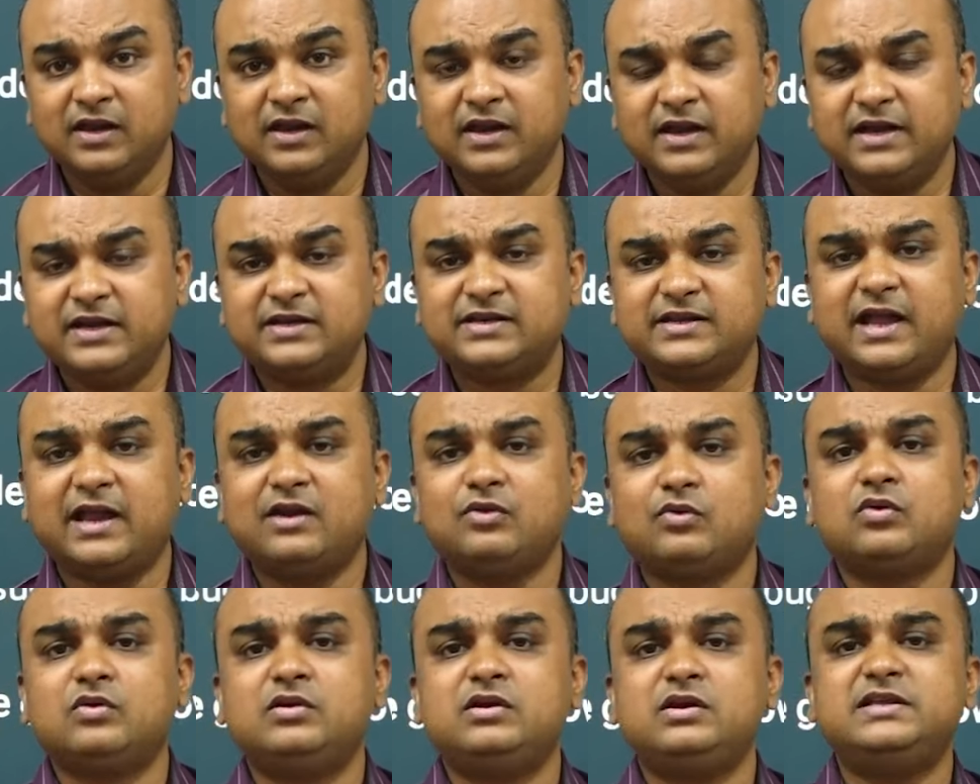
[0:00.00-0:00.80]
It can
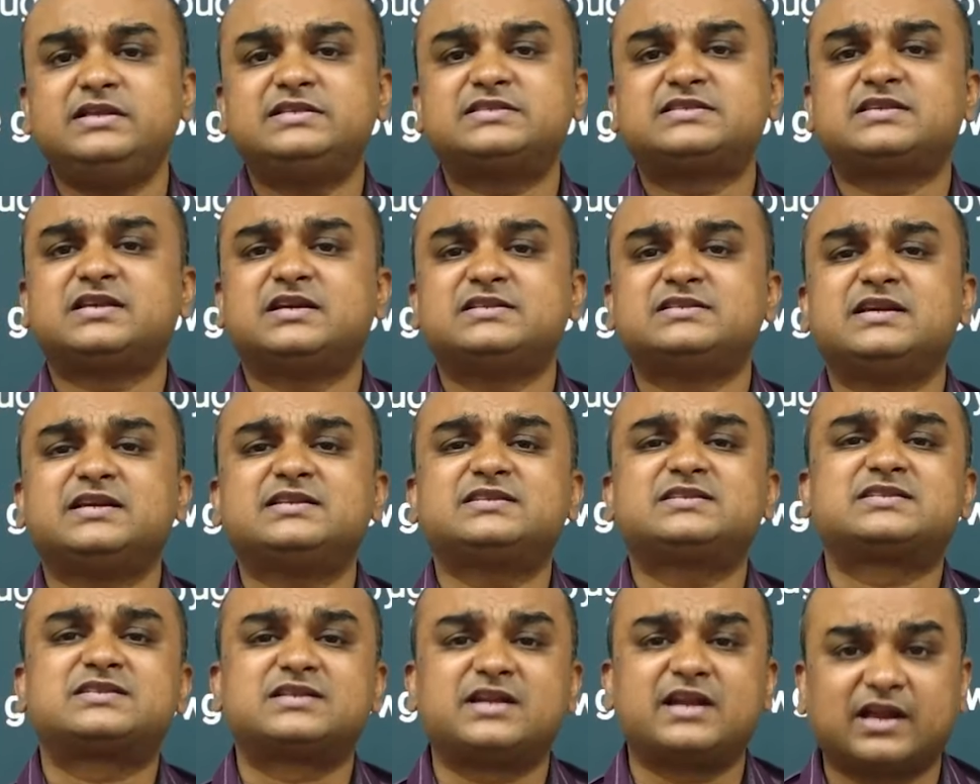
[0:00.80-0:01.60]
only
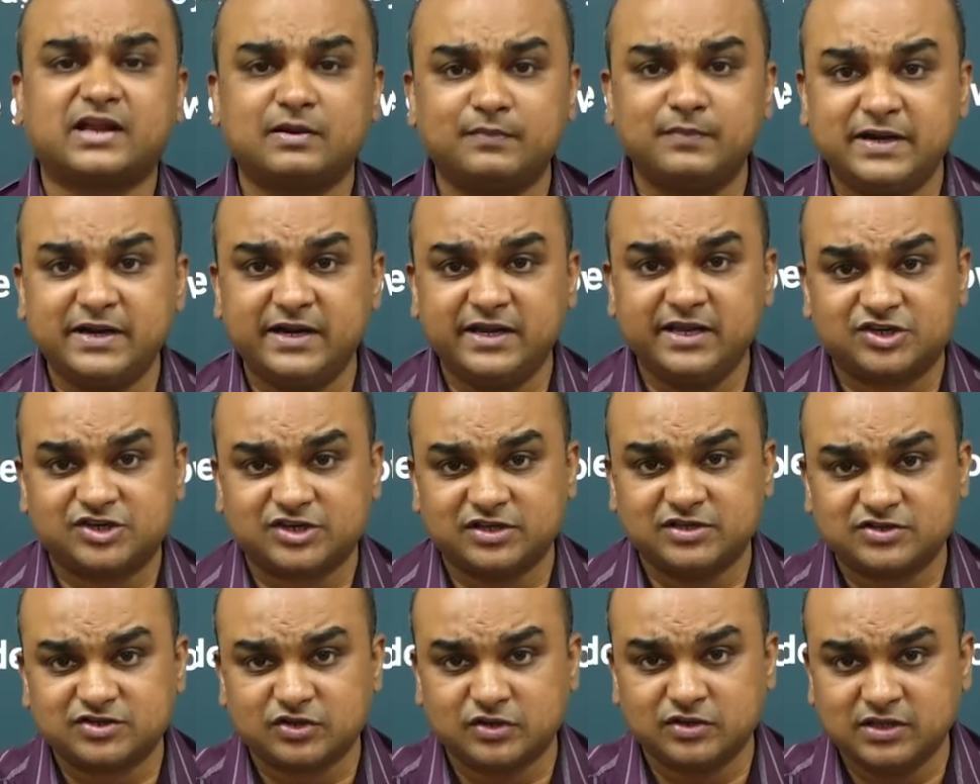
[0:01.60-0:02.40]
suggest
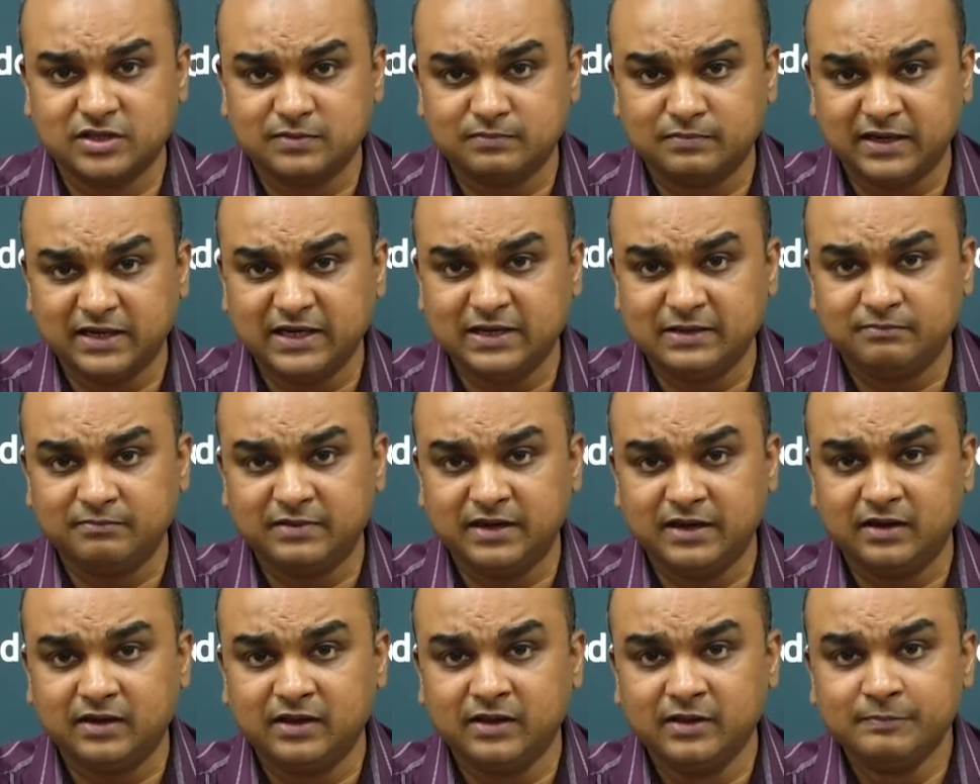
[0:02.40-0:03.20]
recommendations on the money
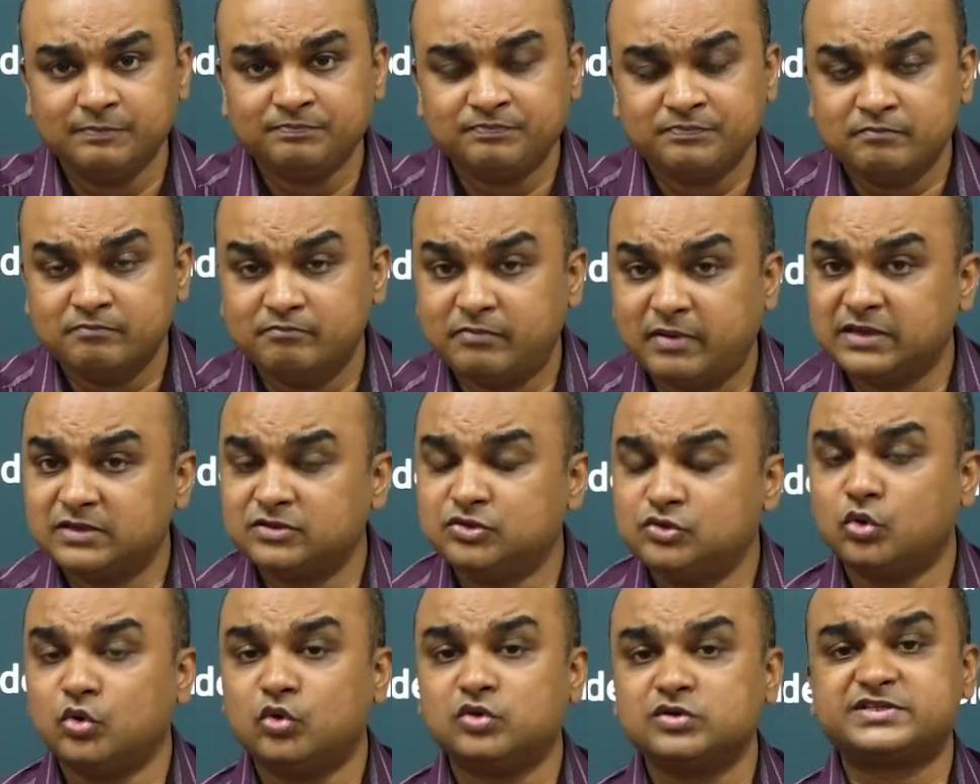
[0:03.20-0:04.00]
bill, but
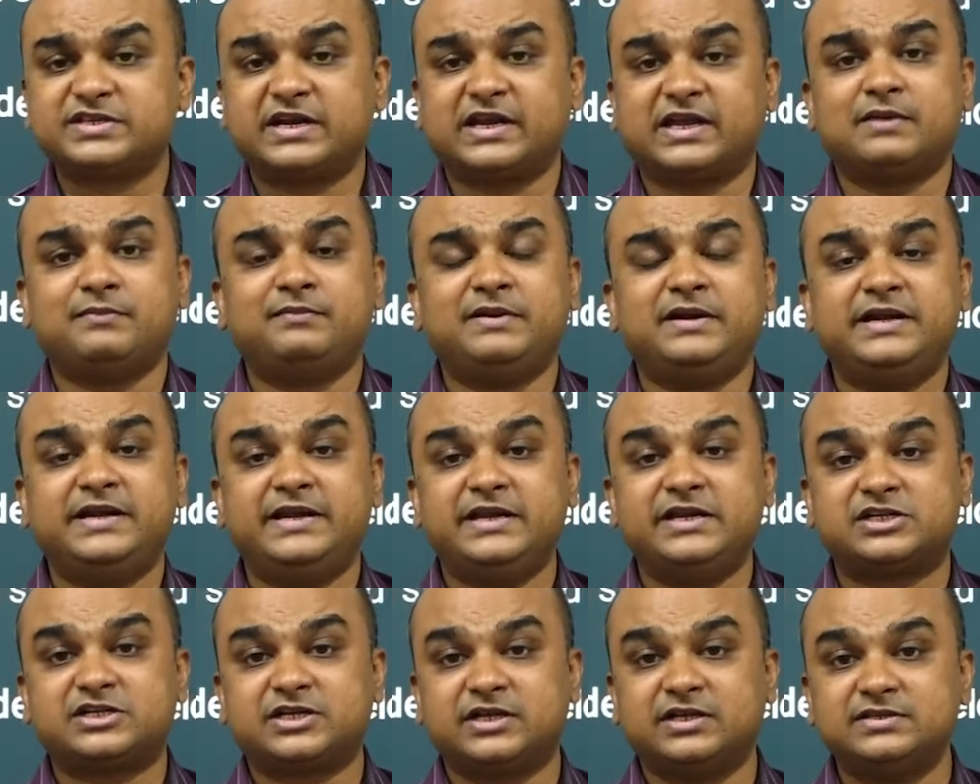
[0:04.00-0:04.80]
those
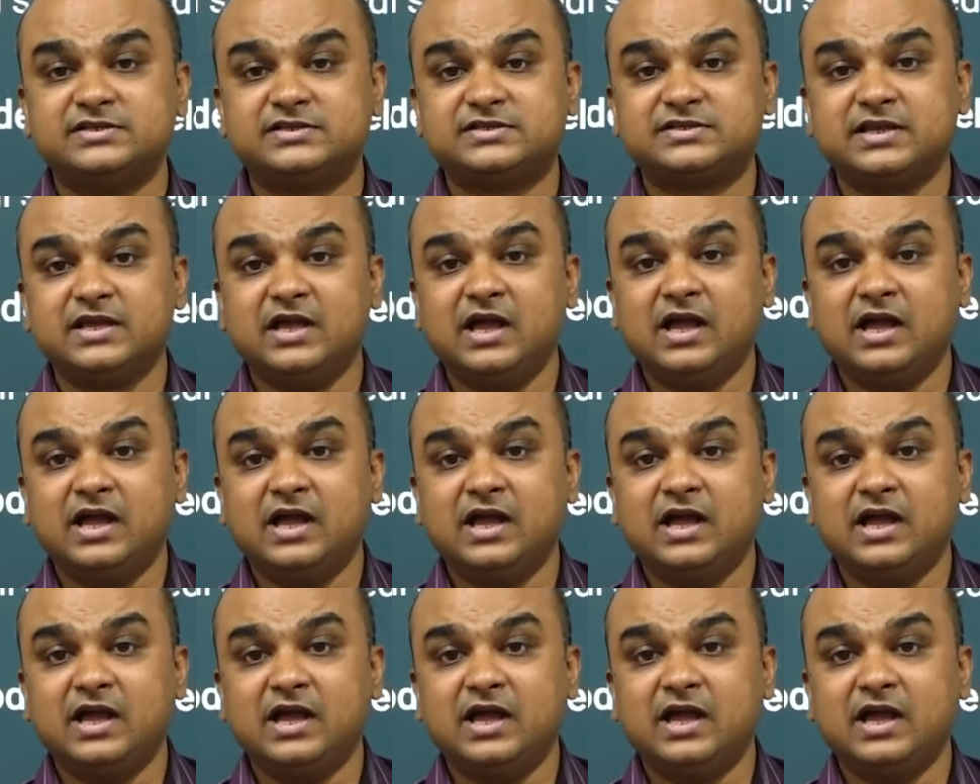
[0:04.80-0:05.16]
recommendations